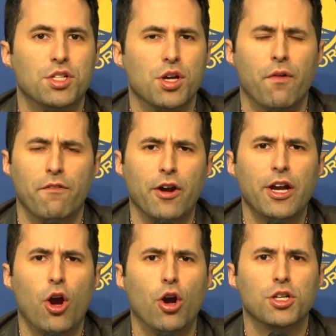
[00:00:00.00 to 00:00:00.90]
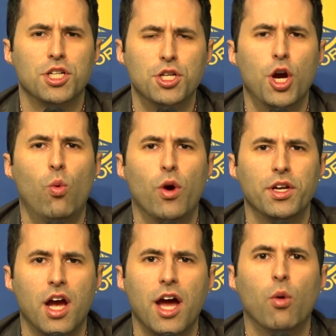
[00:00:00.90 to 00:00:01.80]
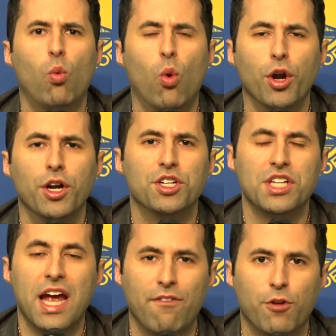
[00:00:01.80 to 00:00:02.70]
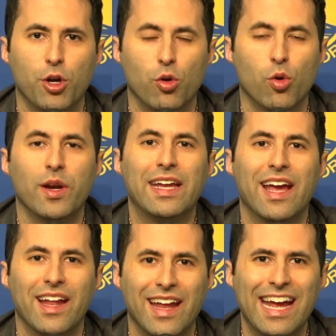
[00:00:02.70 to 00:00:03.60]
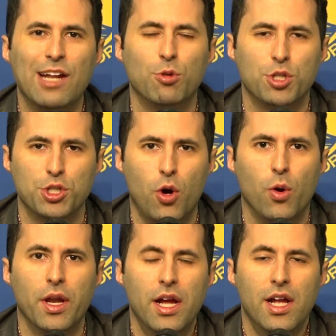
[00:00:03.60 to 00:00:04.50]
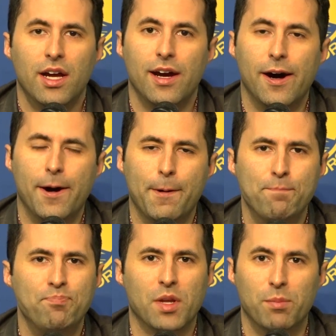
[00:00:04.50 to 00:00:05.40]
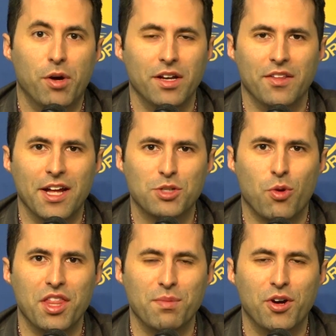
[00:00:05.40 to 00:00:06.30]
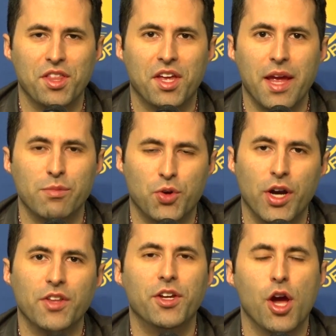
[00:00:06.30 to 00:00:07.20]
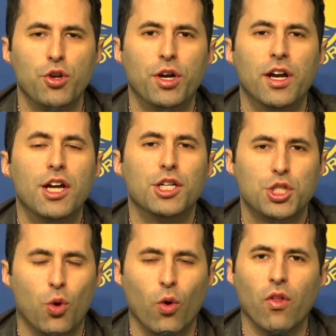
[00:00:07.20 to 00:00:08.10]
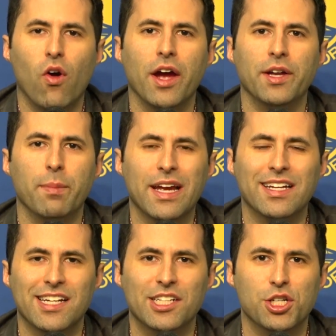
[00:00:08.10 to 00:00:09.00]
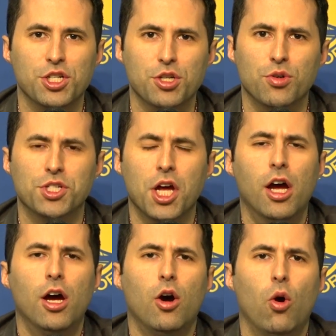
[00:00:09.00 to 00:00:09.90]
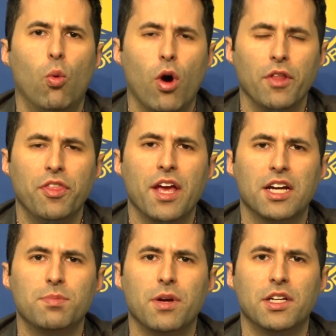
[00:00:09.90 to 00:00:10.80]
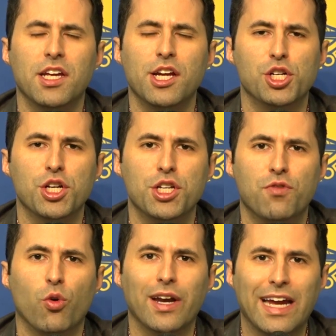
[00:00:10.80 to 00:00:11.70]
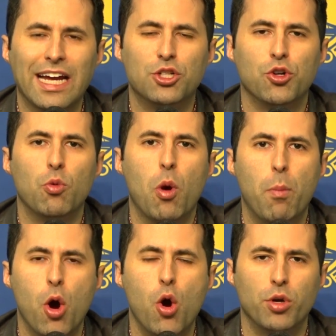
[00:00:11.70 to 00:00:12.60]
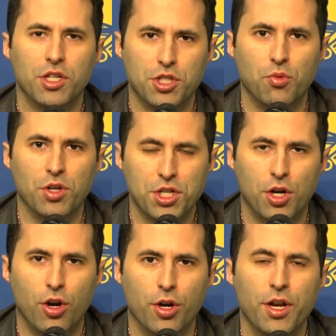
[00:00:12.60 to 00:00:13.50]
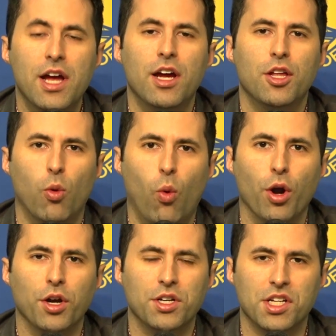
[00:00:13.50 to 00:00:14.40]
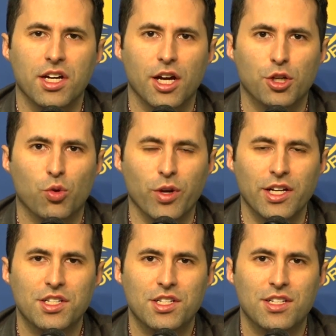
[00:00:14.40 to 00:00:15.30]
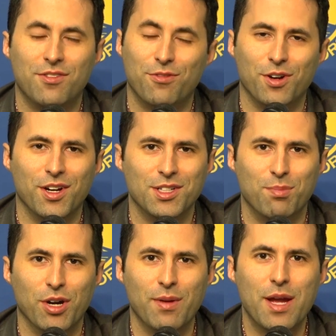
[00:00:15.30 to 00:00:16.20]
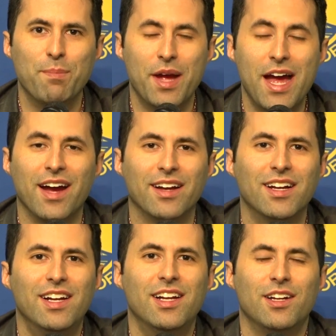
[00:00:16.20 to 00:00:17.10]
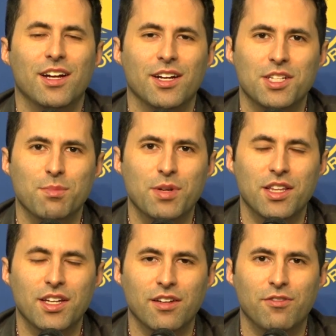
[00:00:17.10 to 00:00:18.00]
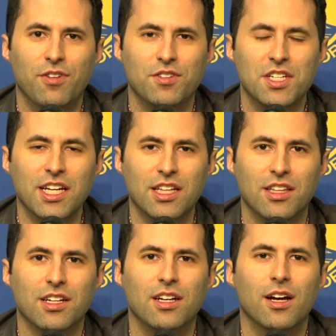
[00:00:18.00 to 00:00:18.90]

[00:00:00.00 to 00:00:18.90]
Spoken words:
so very hard to know what kind of Warriors effort you're going to get and result. But that's why they play the games, right? The other storyline to pay attention to is what the expectation is for Andrew Bogut's return. The Warriors agreed to bring him back to be the 15th